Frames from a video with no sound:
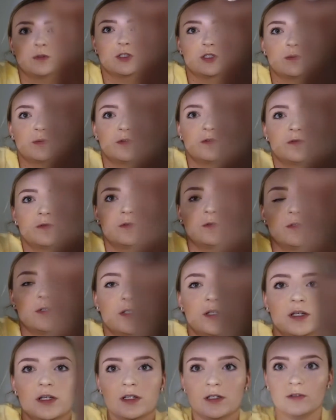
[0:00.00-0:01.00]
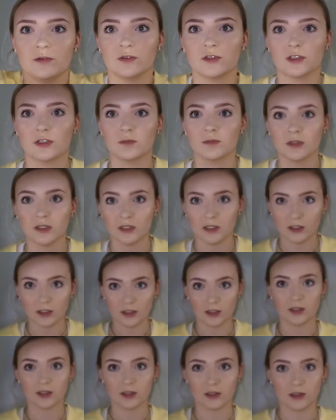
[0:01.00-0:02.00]
was before. It used to
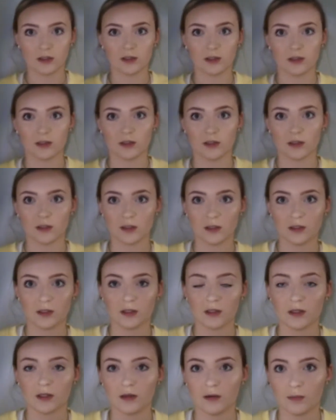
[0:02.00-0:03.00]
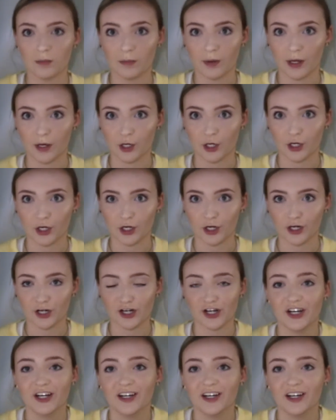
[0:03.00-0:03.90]
be better.